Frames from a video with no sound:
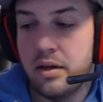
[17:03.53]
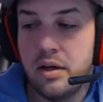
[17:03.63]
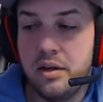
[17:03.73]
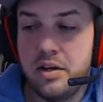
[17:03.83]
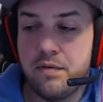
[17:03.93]

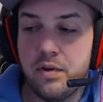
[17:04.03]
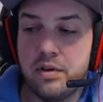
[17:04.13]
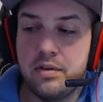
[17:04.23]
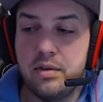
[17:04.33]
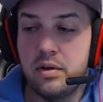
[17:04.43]
a
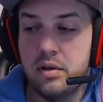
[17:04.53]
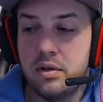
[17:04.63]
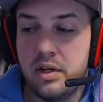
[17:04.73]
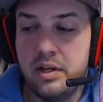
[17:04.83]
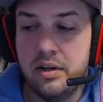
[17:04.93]
different
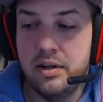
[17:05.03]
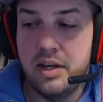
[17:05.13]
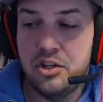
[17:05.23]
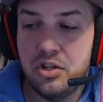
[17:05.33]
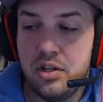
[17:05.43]

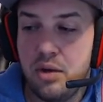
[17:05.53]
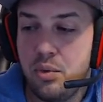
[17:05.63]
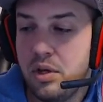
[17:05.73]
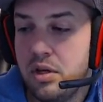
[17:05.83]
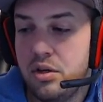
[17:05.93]
condition that
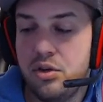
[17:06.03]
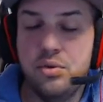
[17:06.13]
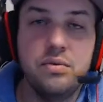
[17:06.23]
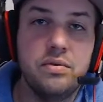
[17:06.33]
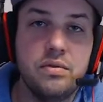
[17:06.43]
we can
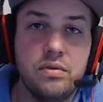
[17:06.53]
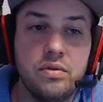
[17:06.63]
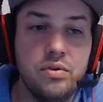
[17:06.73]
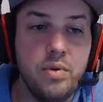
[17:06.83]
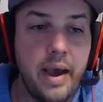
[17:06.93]
use
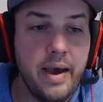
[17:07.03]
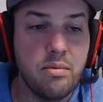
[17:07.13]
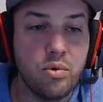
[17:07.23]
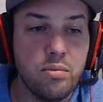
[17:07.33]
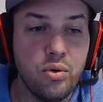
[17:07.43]
to add
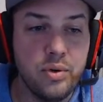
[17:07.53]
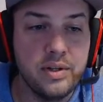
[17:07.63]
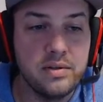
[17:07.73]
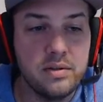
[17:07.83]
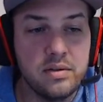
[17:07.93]
more
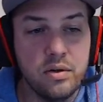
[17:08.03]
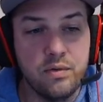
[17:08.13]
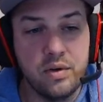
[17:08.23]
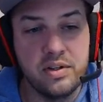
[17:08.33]
points. So for